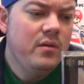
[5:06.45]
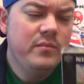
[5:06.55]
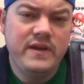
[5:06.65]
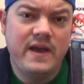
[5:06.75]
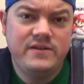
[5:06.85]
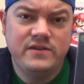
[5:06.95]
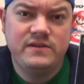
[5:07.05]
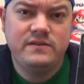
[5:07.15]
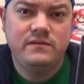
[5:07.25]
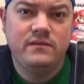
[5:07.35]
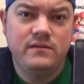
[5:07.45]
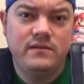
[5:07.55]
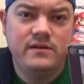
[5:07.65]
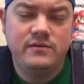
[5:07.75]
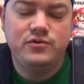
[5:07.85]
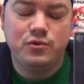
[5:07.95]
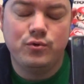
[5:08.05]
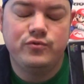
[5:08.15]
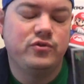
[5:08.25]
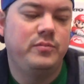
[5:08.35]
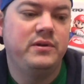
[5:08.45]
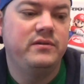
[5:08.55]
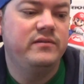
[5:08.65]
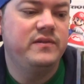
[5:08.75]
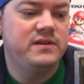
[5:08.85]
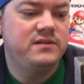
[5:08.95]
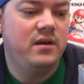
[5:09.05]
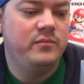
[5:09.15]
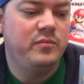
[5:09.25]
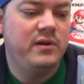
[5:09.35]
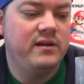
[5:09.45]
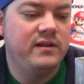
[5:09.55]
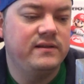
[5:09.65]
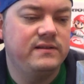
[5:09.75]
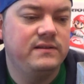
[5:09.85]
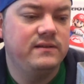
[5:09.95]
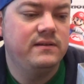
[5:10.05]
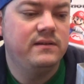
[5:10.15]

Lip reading: But yeah, just jaw-dropping the first time you play this.